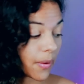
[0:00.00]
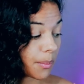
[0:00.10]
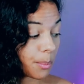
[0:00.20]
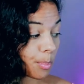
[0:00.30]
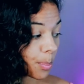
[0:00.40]

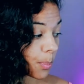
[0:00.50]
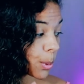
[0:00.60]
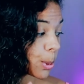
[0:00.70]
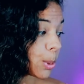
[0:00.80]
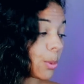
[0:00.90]
Um,
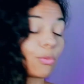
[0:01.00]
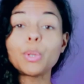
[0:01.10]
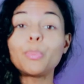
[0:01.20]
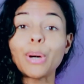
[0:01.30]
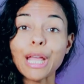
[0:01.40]
I don't know if you
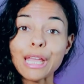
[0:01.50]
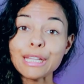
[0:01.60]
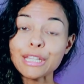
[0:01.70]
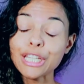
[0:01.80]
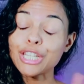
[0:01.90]
want to buy
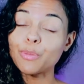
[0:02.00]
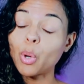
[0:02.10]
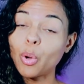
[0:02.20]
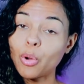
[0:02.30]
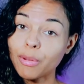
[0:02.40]
it. It's
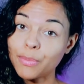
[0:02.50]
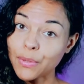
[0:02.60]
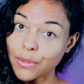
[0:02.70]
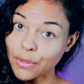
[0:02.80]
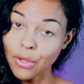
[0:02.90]
Boho Crypto
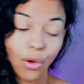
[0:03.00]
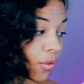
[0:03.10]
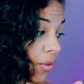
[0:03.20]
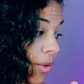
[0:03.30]
Girl on